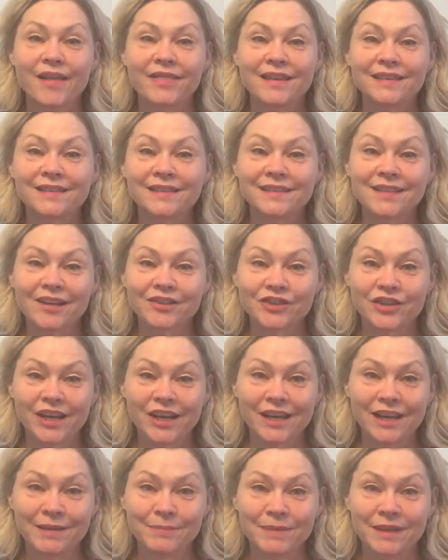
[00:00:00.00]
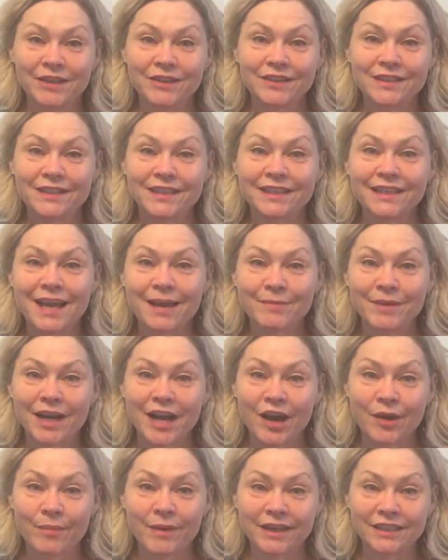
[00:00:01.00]
This is Dr. Caroline Peterson. I'm a
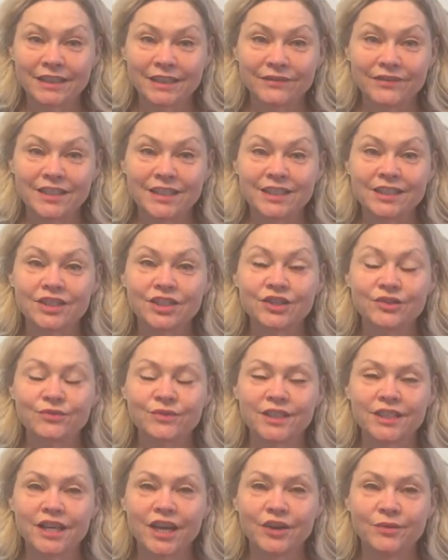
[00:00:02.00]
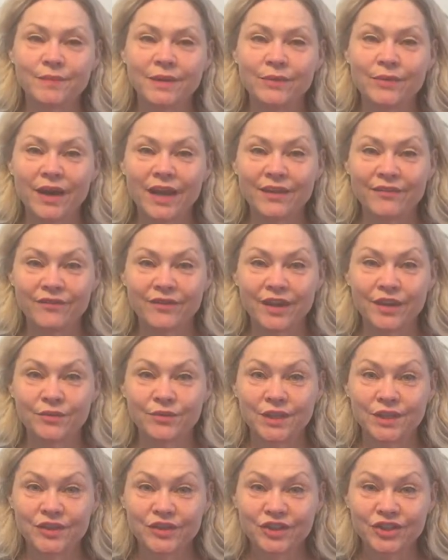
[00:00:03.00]
chiropractic physician, retired midwife, and
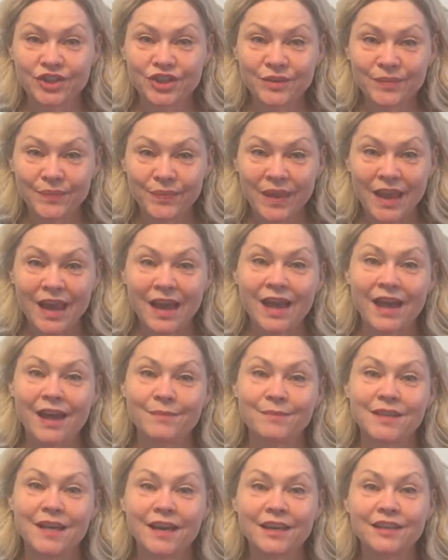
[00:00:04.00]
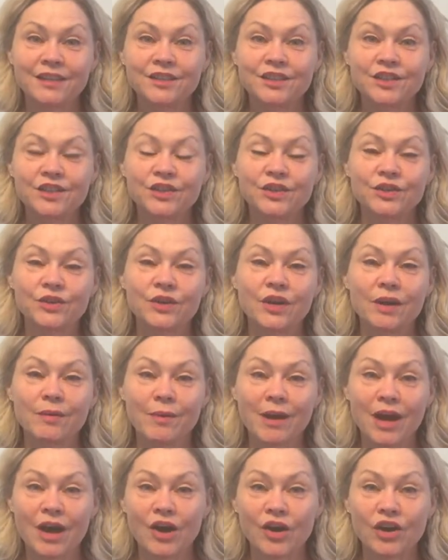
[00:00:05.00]
researcher. I'm talking to you
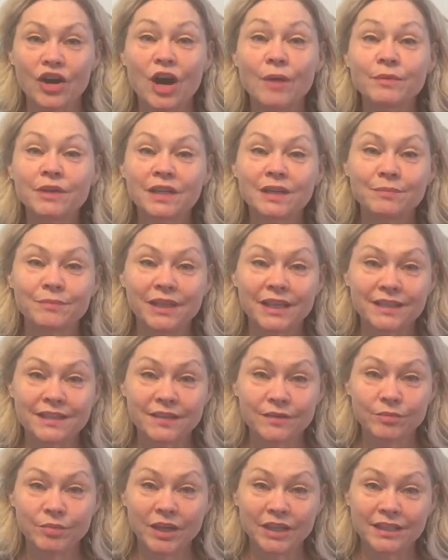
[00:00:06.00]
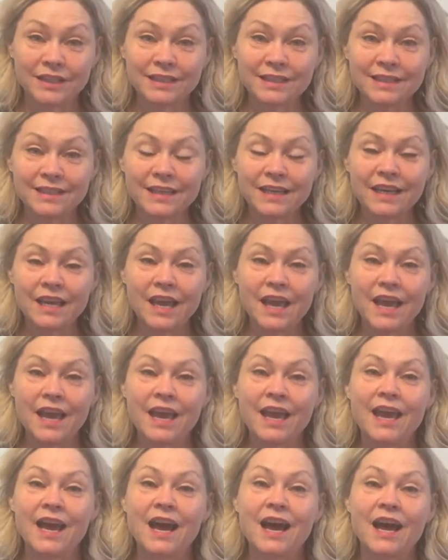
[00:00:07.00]
about common complaints of pregnancy,
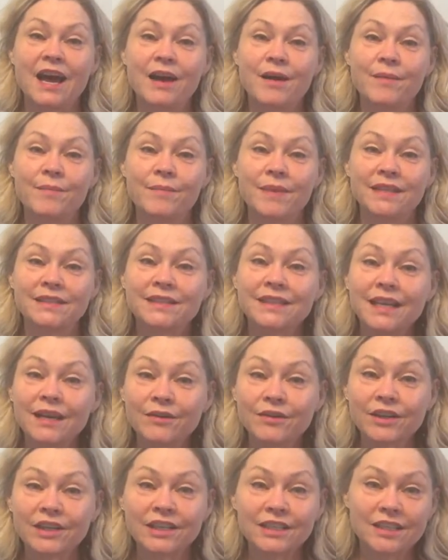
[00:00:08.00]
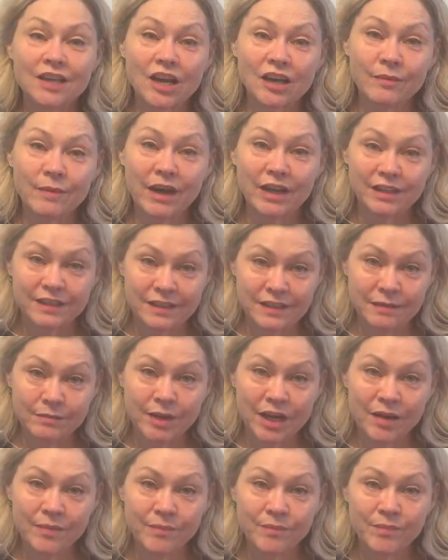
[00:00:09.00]
and today we're going to talk about edema.